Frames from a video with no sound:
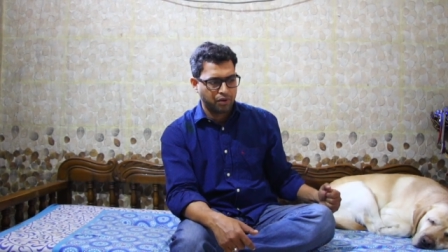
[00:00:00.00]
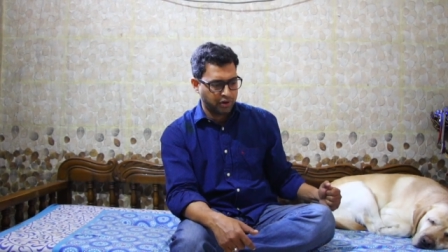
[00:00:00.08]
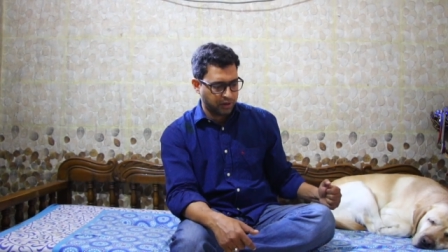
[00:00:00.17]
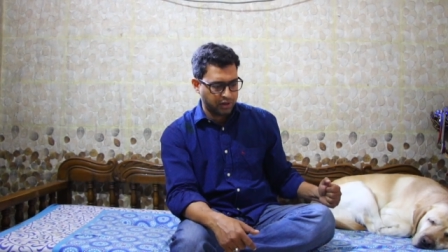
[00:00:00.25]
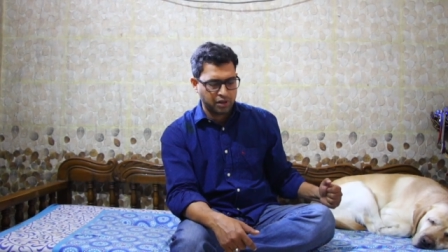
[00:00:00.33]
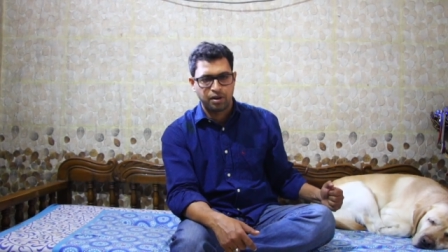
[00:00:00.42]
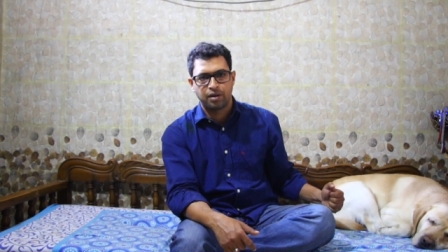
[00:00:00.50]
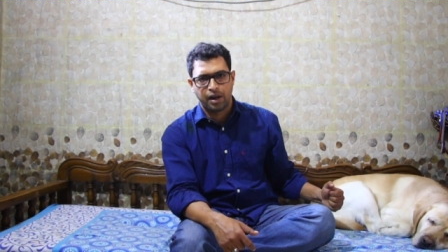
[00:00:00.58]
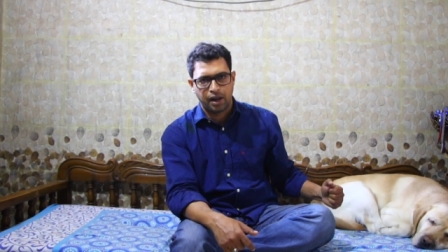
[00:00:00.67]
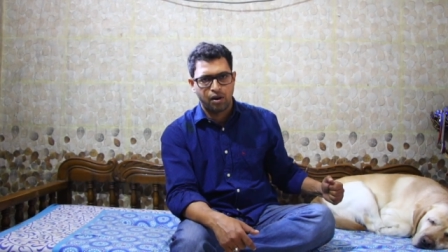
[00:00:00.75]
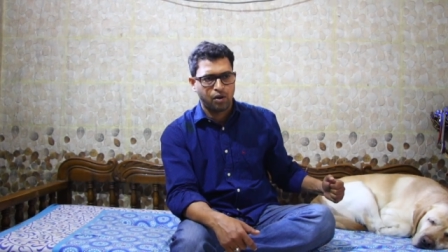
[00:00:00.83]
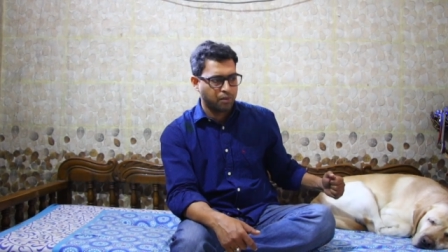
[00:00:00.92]

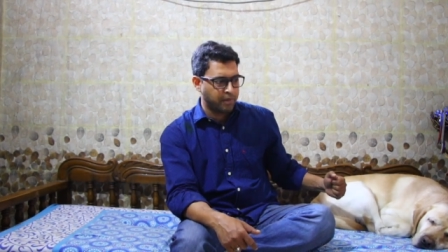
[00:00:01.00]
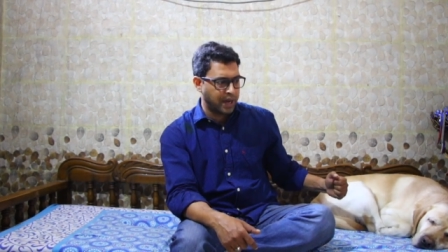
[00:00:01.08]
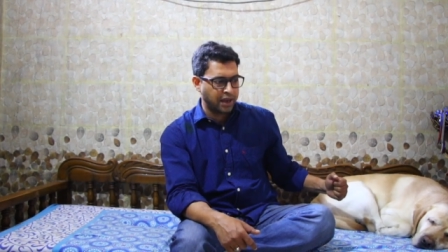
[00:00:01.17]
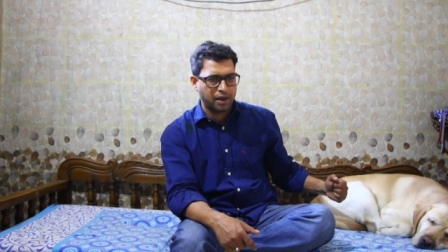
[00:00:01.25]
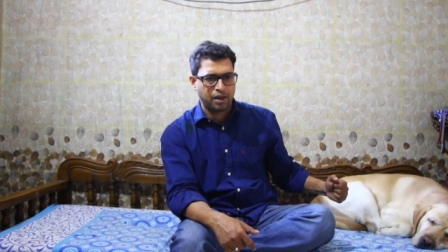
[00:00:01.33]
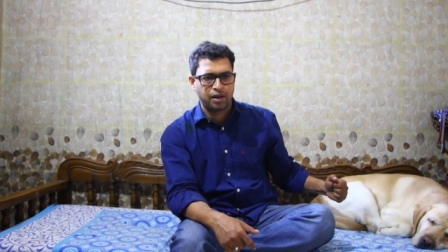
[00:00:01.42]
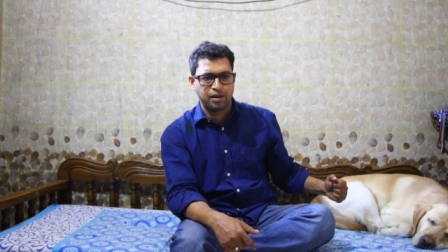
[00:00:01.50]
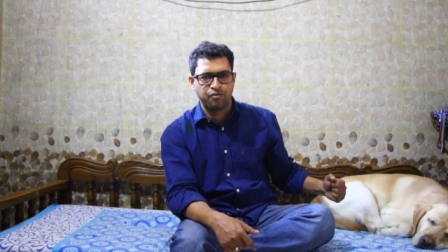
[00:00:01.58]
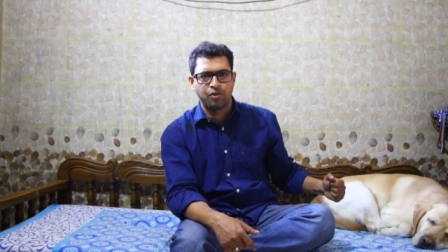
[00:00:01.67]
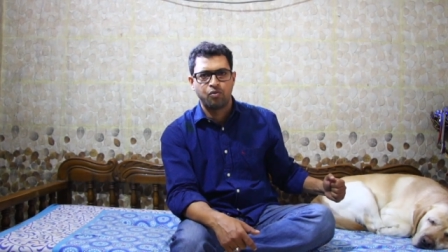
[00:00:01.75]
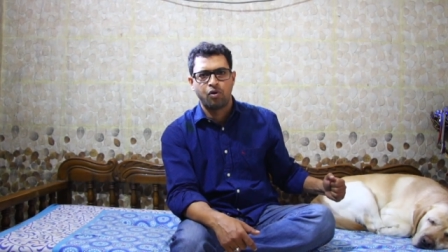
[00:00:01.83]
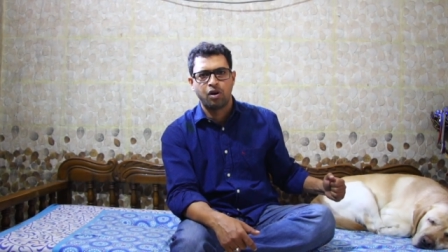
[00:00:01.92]
it
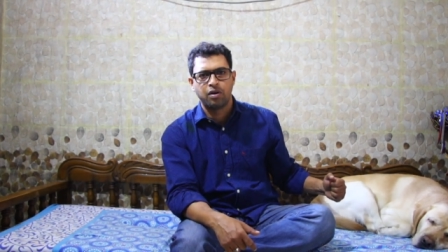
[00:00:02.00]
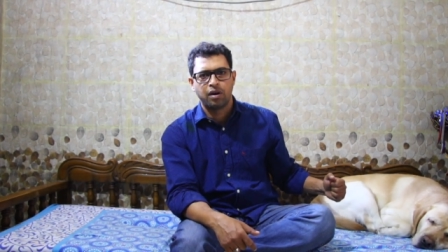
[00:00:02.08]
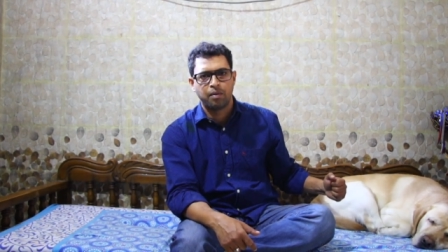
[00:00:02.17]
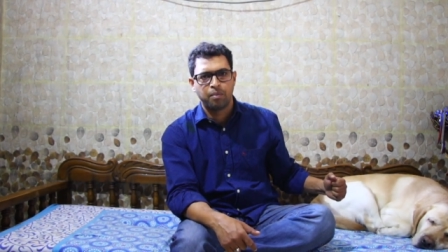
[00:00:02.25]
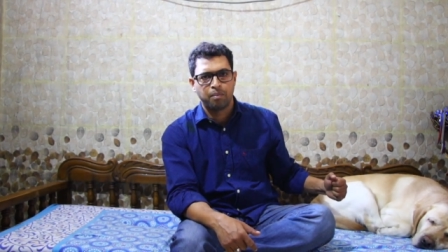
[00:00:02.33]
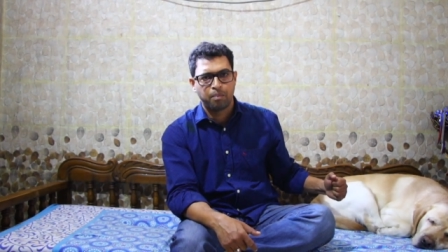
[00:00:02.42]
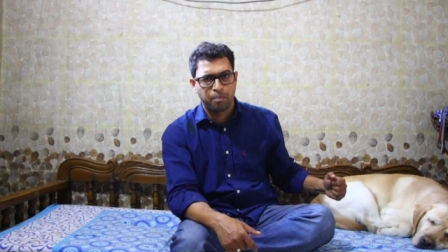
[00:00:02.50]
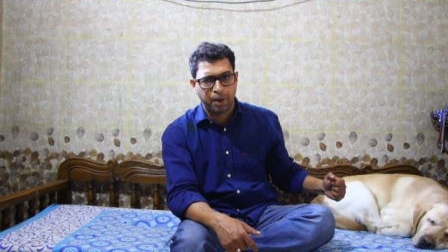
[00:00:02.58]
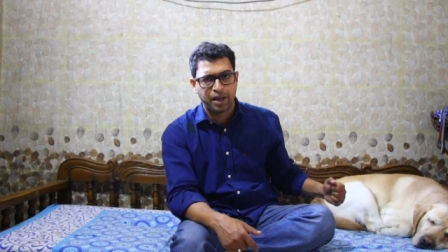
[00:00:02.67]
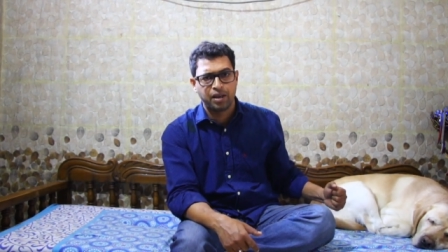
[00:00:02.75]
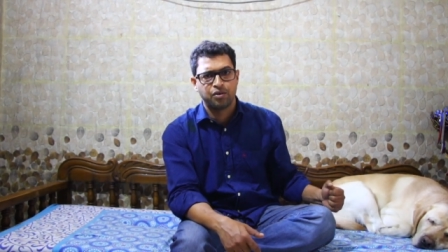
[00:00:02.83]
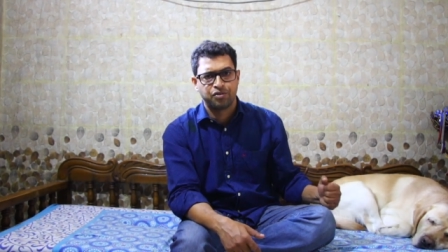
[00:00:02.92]
will walk by
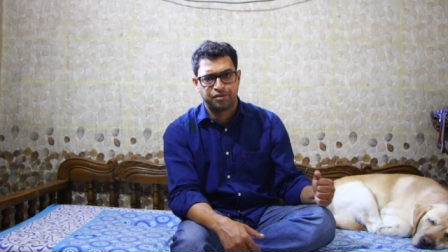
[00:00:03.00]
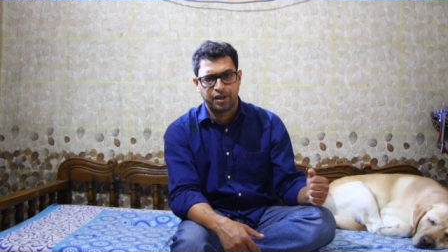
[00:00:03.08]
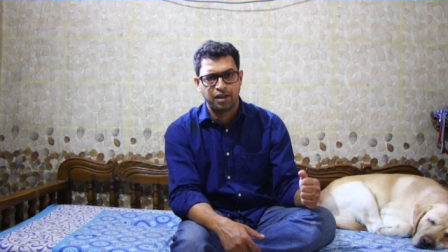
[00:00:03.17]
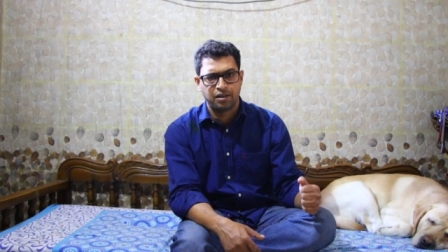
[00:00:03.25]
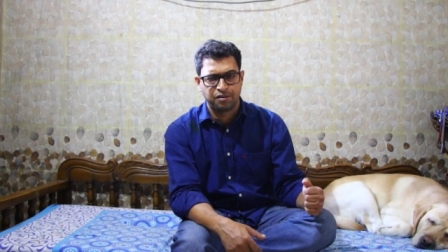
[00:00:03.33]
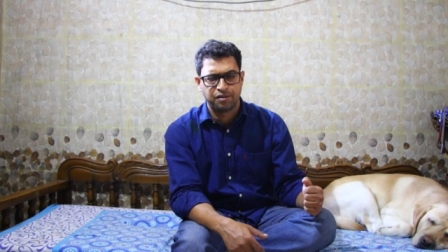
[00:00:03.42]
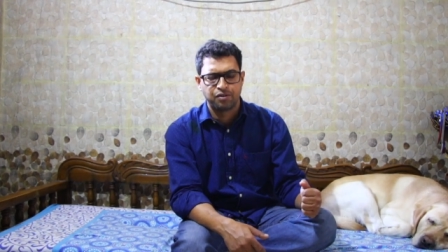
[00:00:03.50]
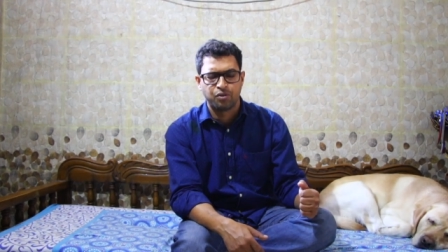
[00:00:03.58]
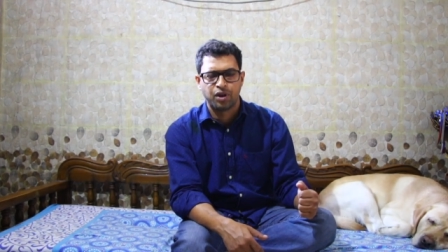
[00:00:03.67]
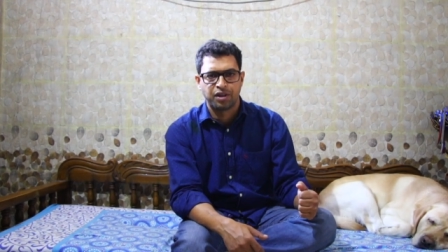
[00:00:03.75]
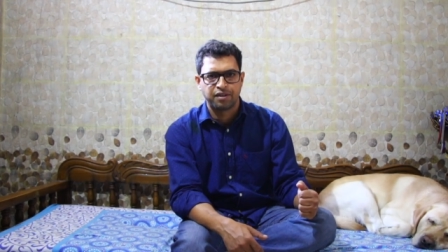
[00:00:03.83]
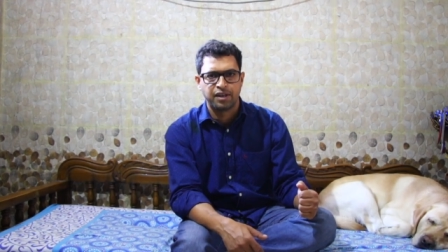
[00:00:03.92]
your side. This is
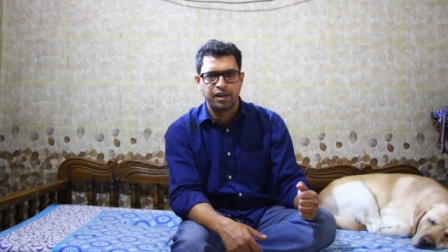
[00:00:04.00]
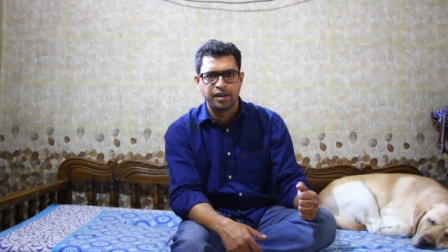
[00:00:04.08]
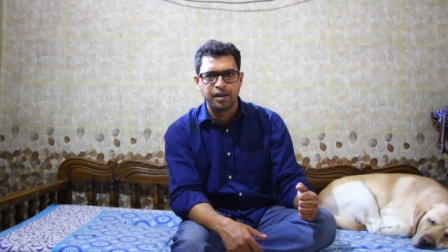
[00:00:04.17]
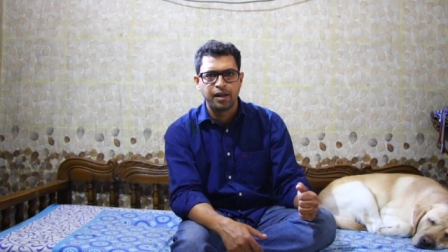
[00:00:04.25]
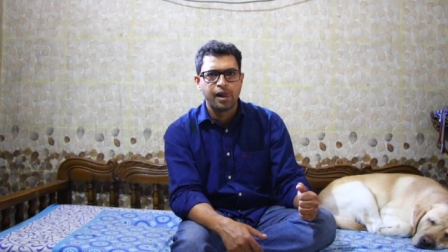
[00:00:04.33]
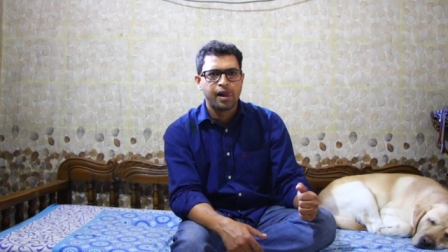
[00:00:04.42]
known as heeling.